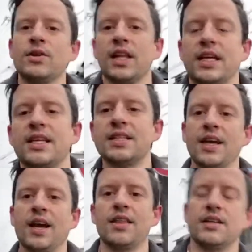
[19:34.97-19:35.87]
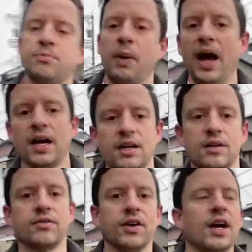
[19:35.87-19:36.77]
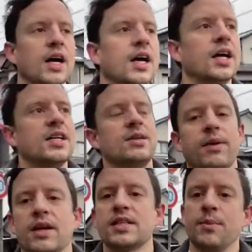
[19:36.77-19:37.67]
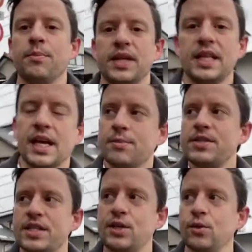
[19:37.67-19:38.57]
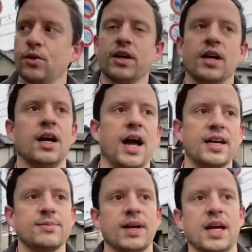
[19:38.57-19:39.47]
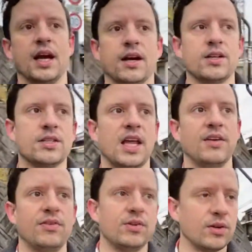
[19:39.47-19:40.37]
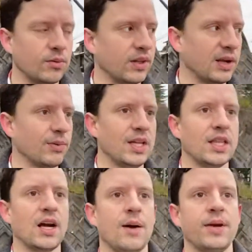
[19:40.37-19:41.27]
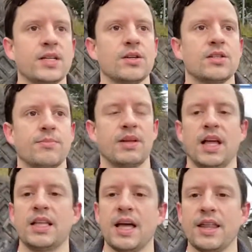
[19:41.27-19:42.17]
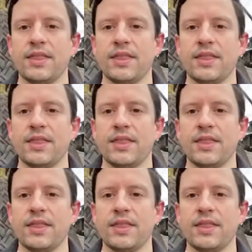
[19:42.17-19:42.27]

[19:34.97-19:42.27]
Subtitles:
like this pack of, to be honest, completely obscure X-Men characters that if you don't really read the comics or something like that,